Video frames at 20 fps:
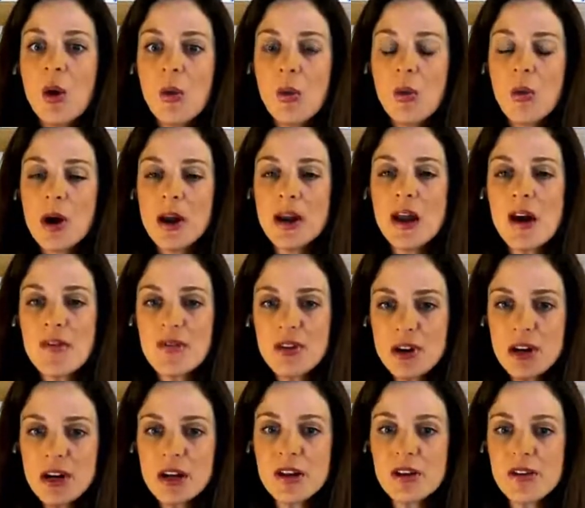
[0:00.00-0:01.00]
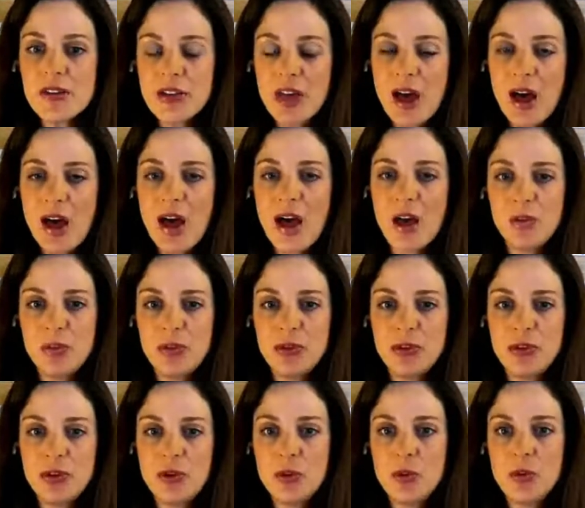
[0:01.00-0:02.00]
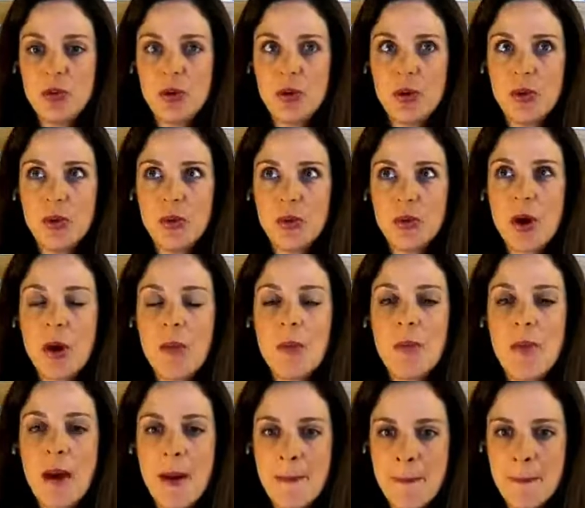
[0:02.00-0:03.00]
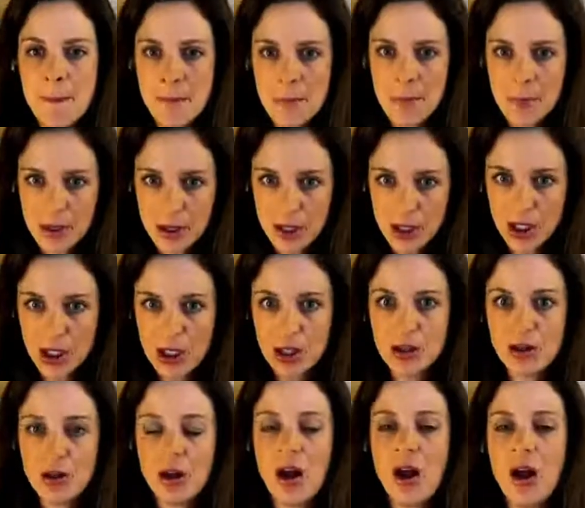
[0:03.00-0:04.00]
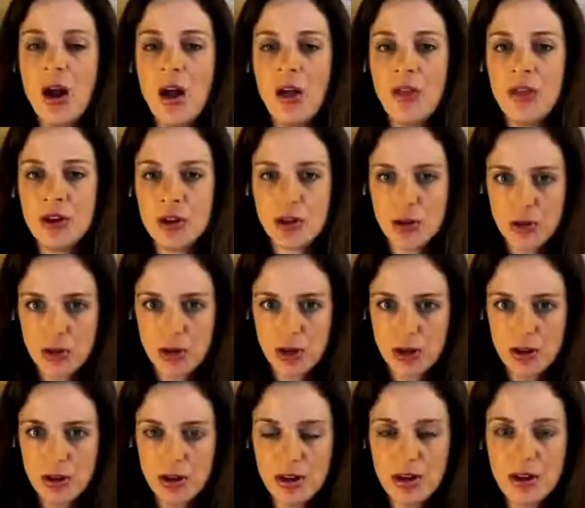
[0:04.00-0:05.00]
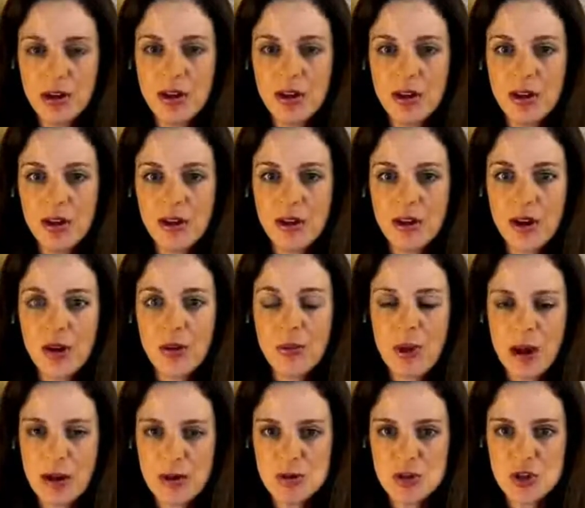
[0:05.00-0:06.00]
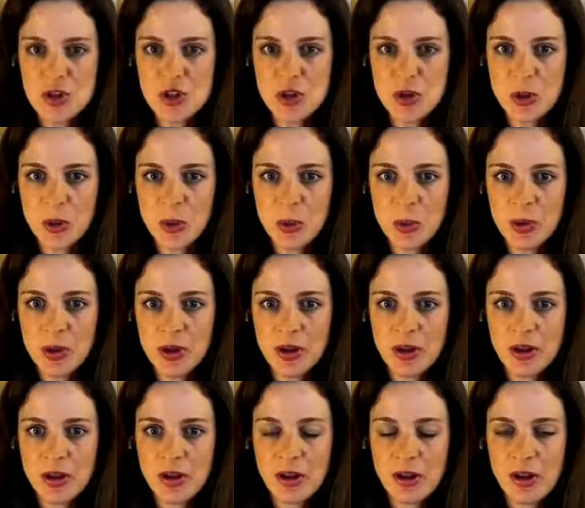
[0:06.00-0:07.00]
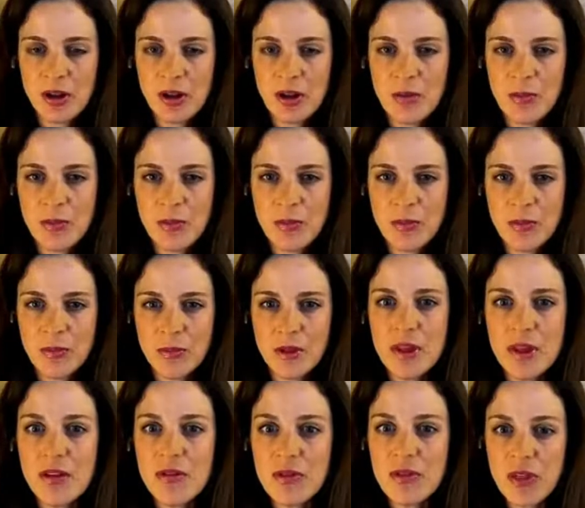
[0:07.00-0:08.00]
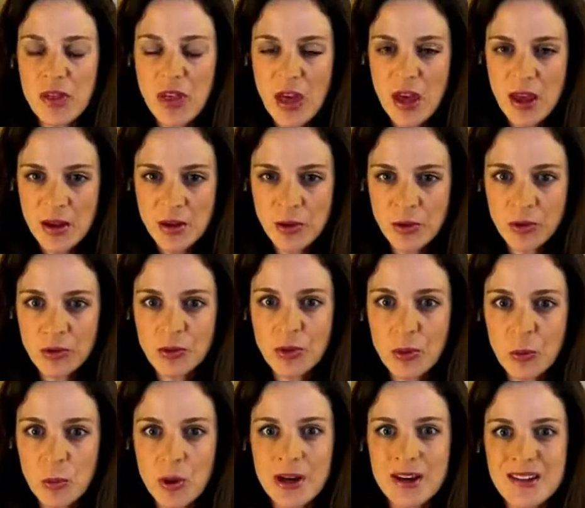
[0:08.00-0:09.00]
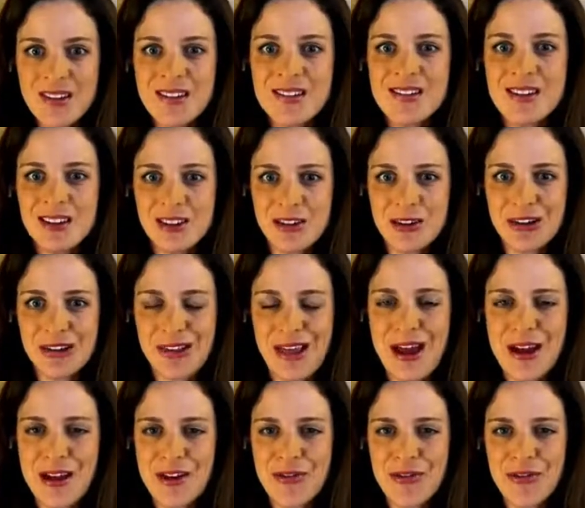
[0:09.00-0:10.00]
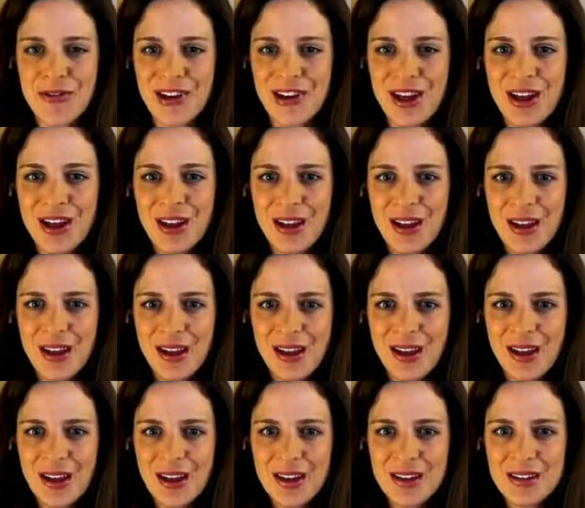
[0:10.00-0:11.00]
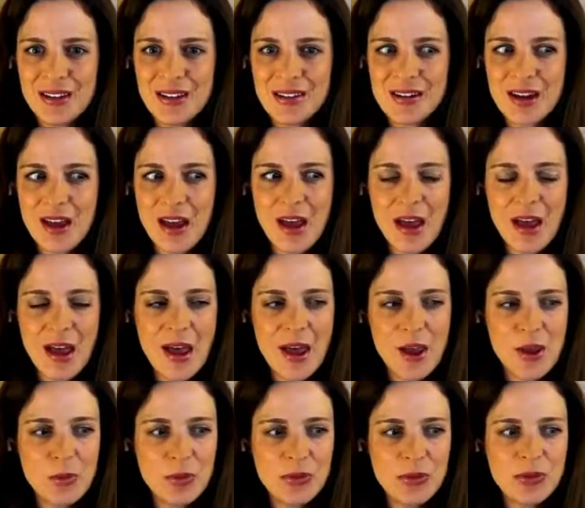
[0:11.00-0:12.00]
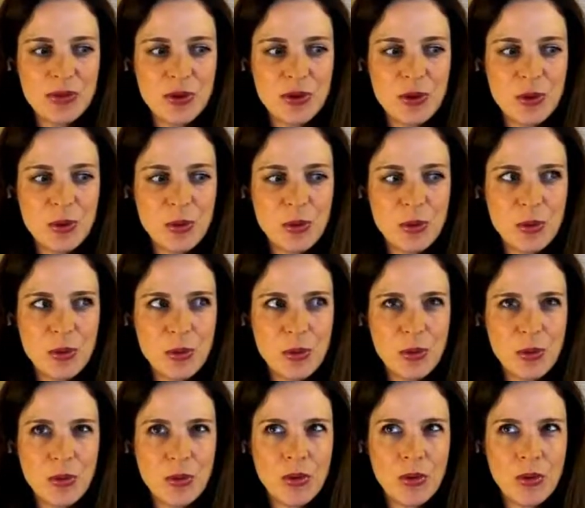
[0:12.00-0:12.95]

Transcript: Whatever it is that helps you remember all the good around you, give thanks for what is in your life, and helps you